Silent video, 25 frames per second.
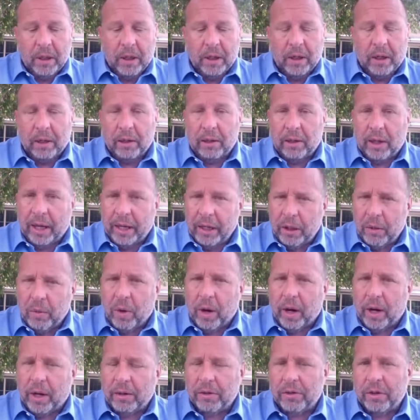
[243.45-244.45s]

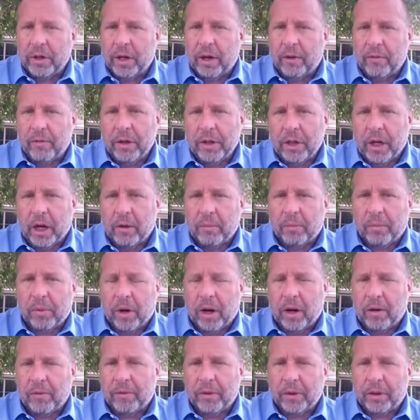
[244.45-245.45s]
Likewise, every
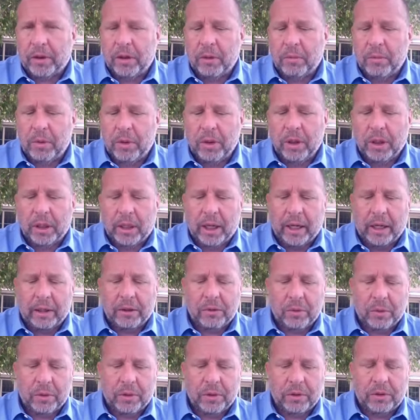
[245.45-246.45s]
nonprofit
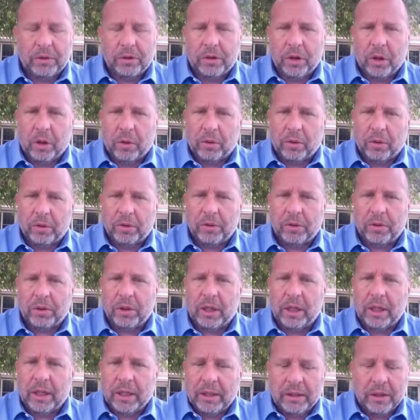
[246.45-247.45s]
communicates with its donors
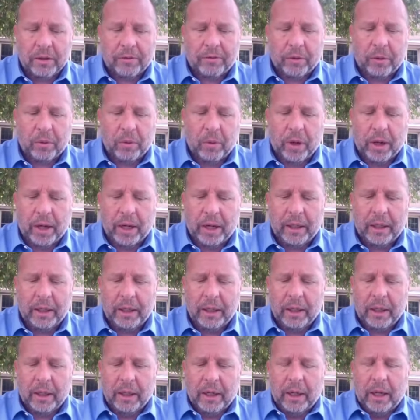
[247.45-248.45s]
in a different way
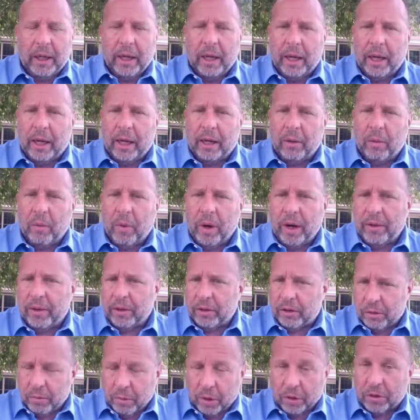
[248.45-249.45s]
and a way
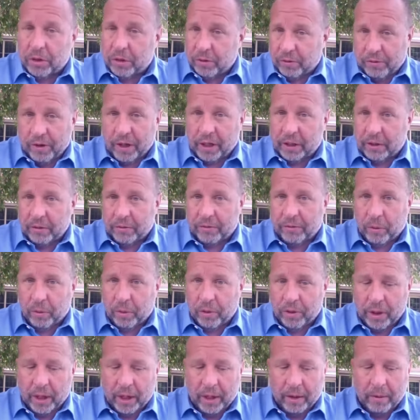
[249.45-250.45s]
that's most effective
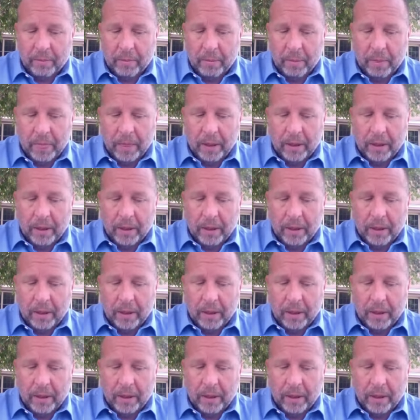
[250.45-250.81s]
for them.